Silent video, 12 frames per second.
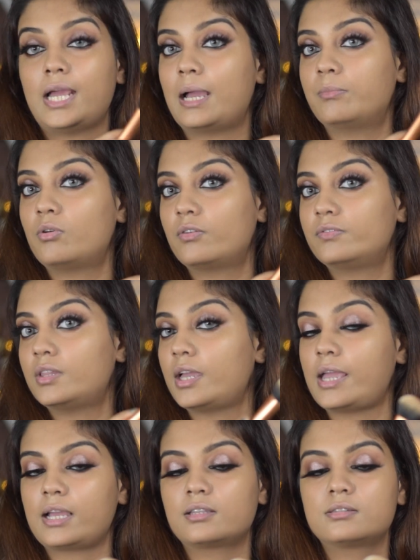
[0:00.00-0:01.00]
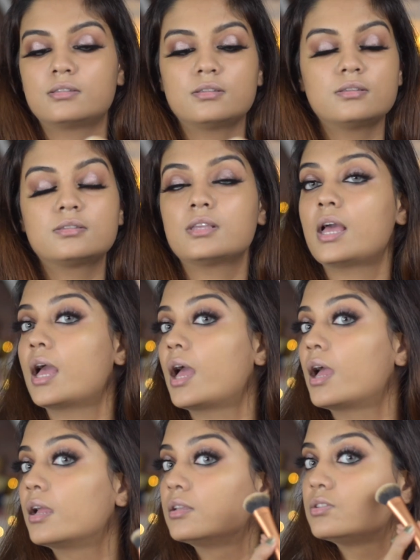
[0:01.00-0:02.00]
dab off the excess,
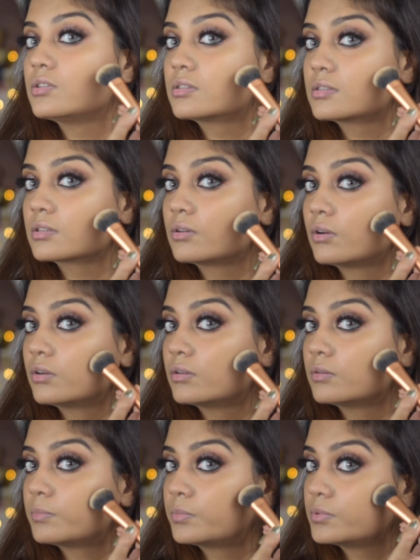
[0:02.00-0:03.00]
and just gonna